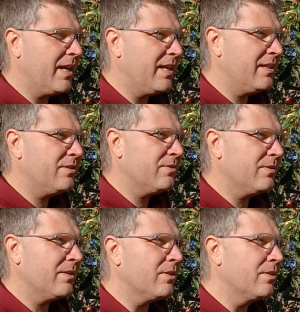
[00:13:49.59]
80s
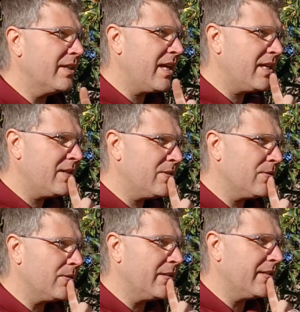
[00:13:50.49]
or early 80s
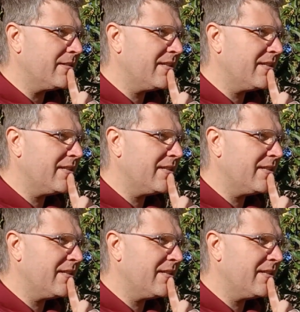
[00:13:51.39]
or late